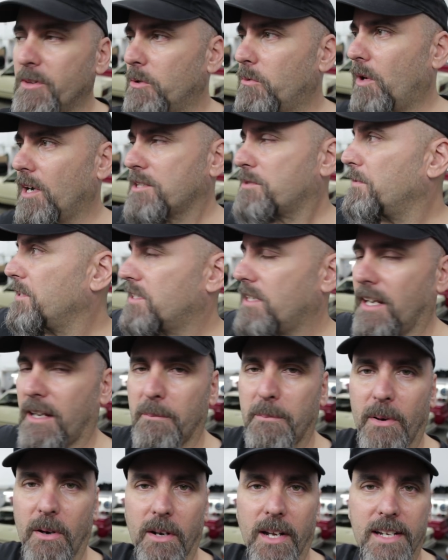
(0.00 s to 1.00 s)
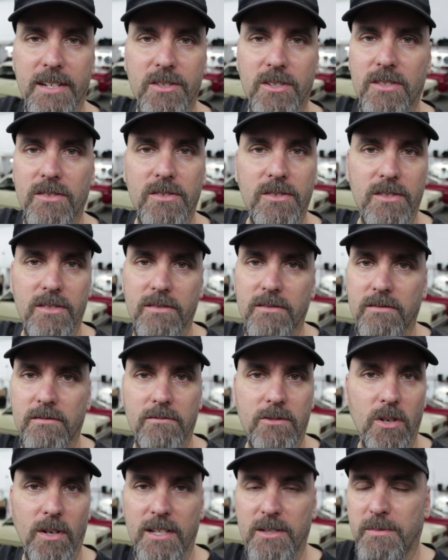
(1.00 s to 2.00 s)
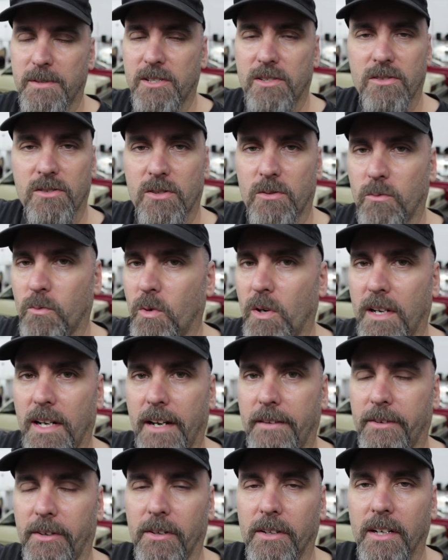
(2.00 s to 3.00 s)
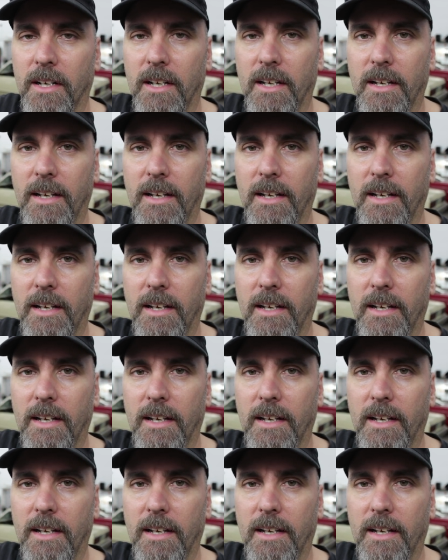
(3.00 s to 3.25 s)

You watch me take apart engines and transmissions and whatever,